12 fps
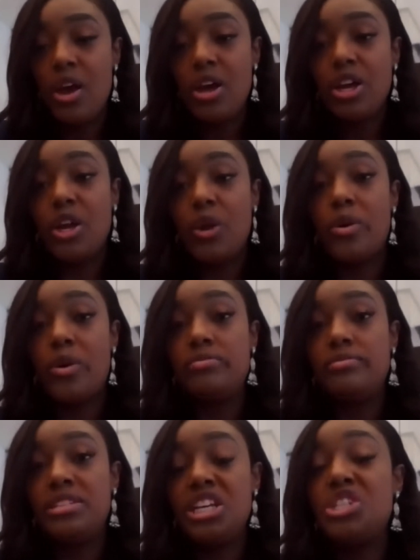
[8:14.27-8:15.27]

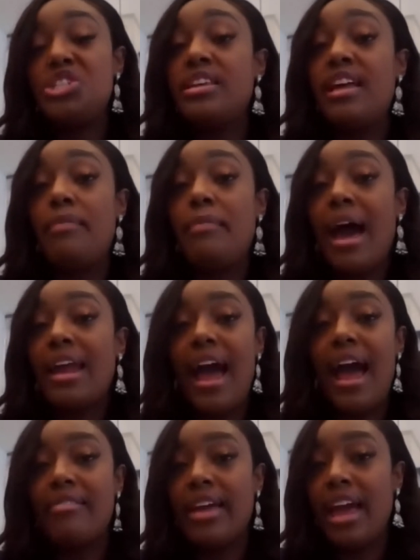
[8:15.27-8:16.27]
we're teaching them how to
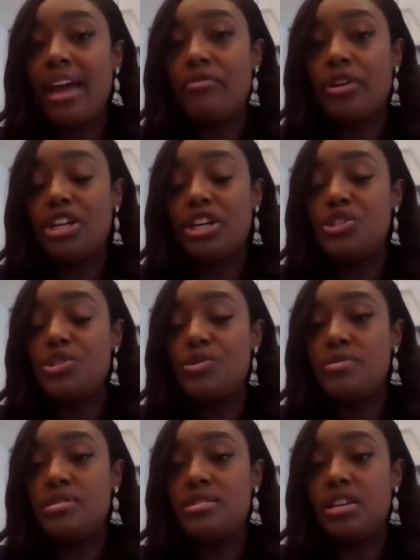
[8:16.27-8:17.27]
advocate for
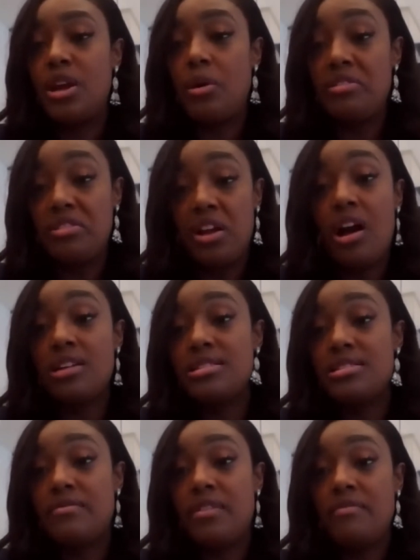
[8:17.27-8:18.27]
issues, and
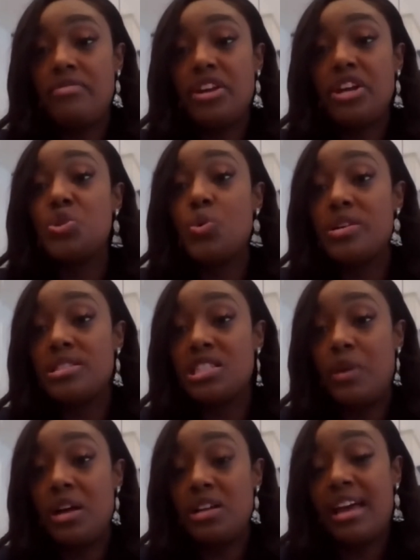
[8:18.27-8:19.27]
causes of their choice
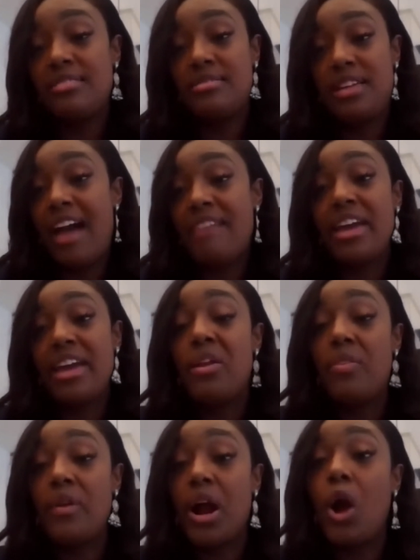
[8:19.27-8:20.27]
as well, to advocate
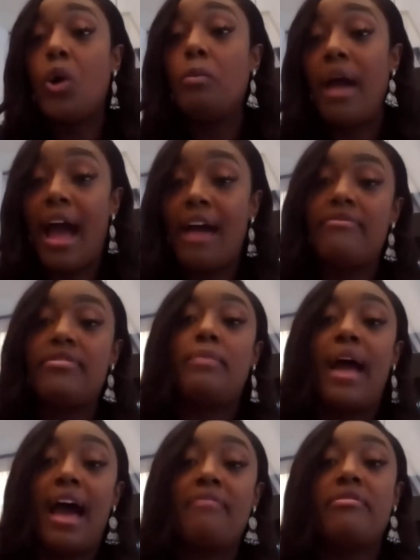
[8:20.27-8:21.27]
on their own behalf and the
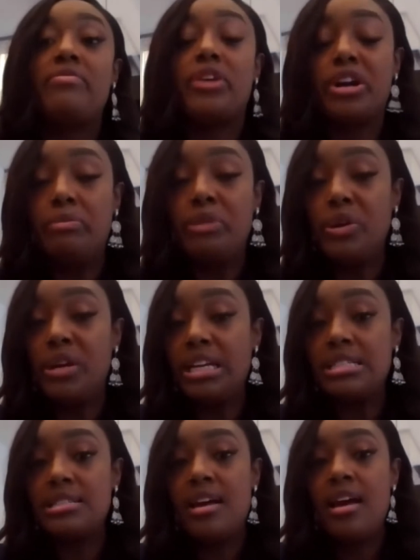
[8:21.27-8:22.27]
behalf of their
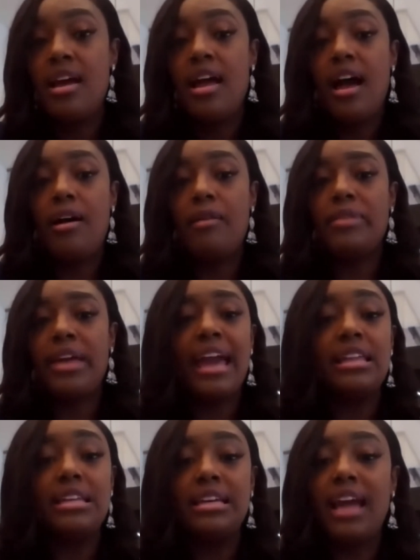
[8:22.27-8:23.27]
communities.
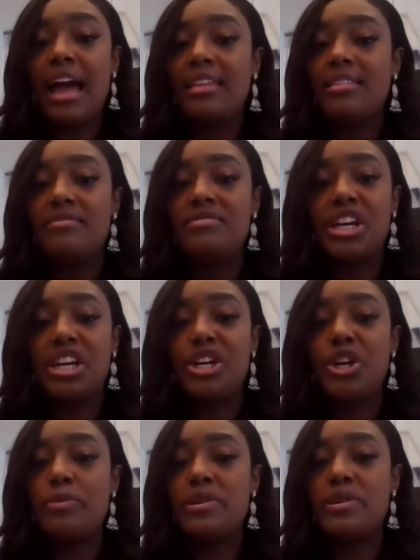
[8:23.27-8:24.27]
Caitlin, I'd love to hear
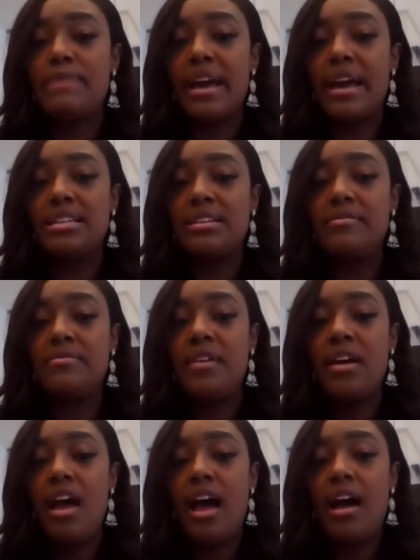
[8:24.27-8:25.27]
your perspective
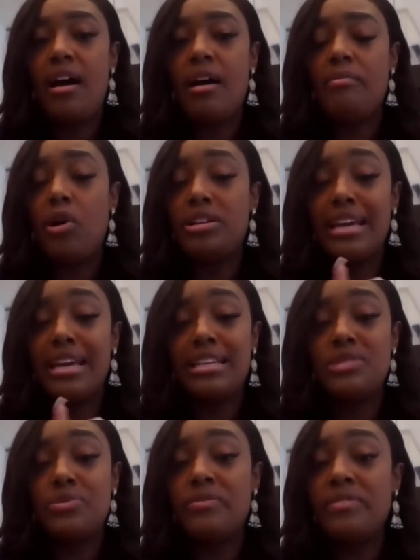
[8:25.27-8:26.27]
on
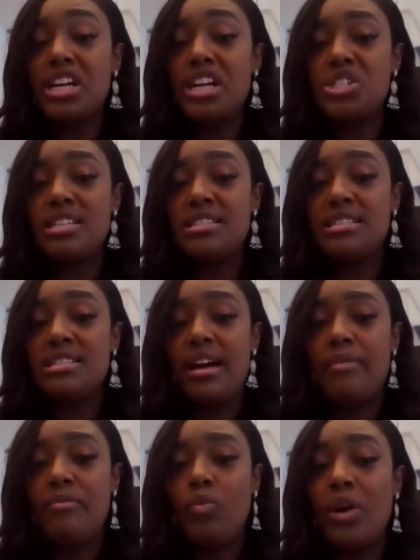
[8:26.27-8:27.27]
Danny's reflections.
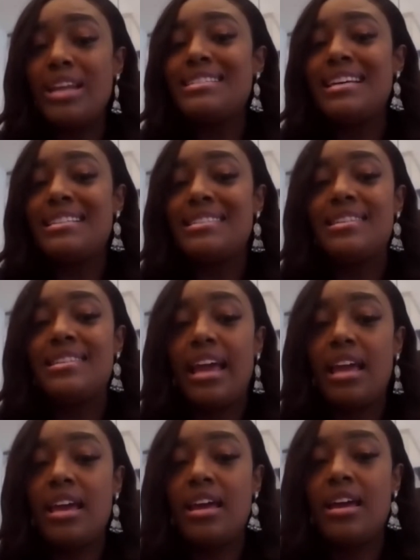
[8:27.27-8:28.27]
What is at
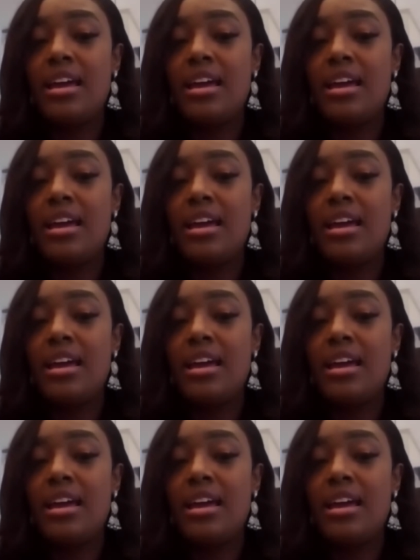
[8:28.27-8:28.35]
stake